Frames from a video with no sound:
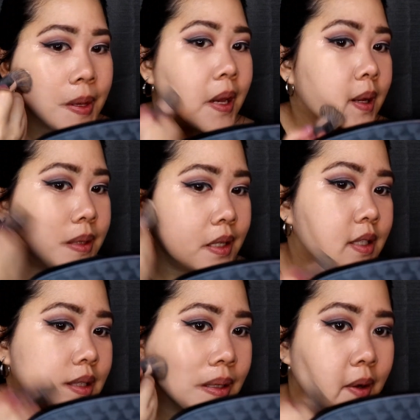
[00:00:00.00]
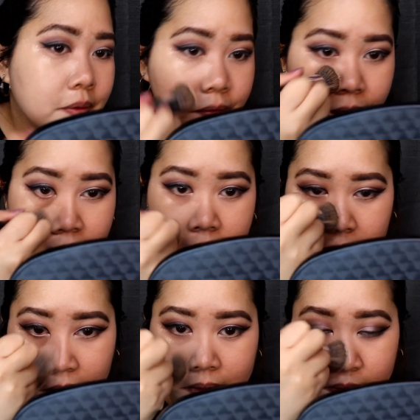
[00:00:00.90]
it does
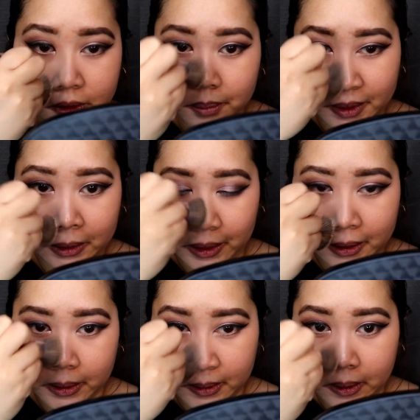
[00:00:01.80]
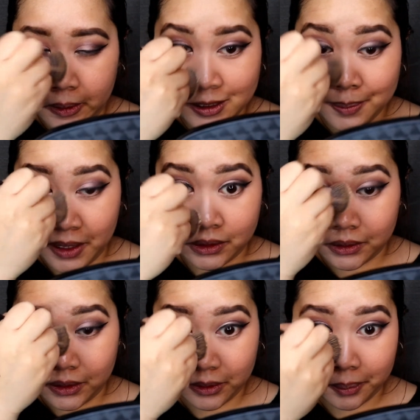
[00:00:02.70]
feel a little bit like, I smell a
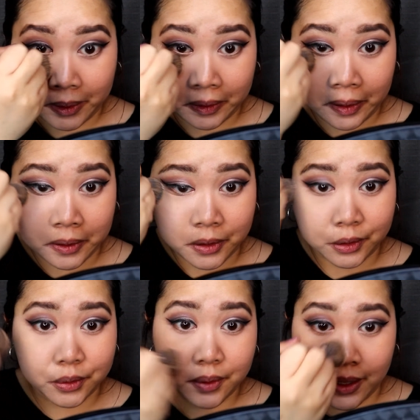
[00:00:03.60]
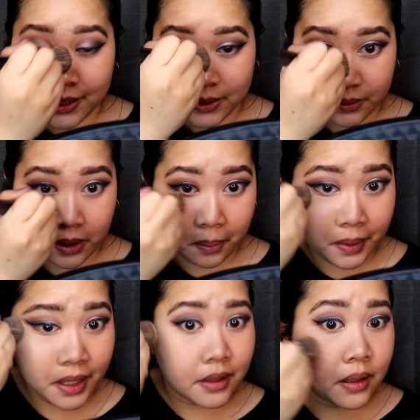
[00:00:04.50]
little bit like glue as well,
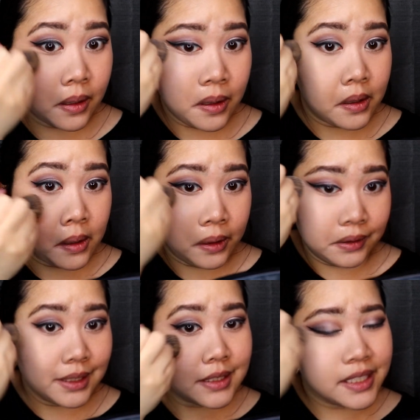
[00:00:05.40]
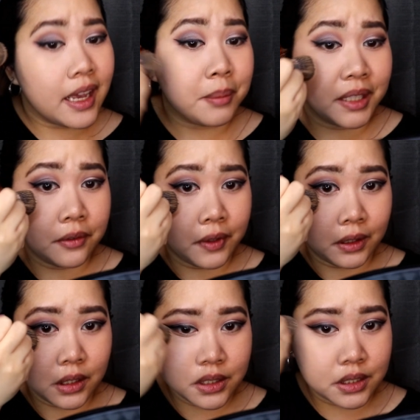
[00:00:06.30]
but let's see. I mean, if it
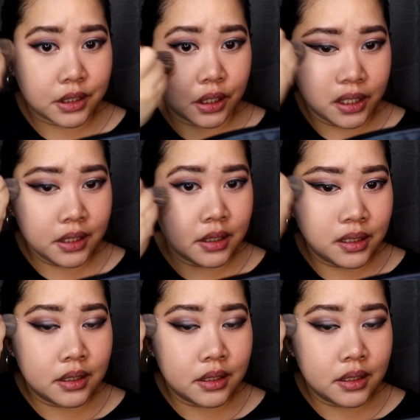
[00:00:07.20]
looks good,